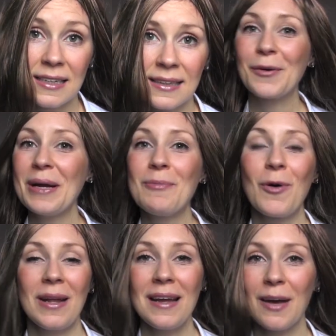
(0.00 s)
I had a great
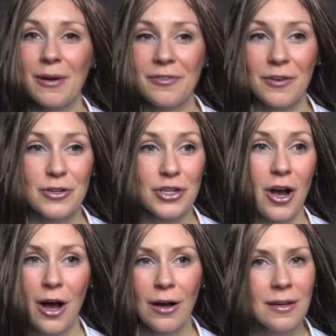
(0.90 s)
morning. I went for a
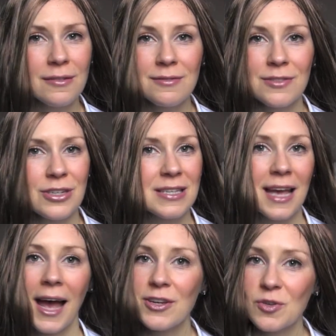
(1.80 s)
jog, just
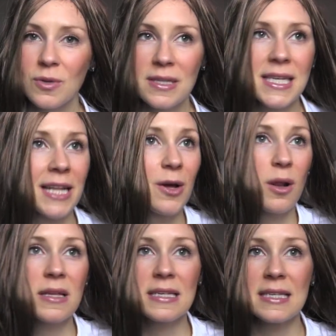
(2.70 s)
casual, said hello to the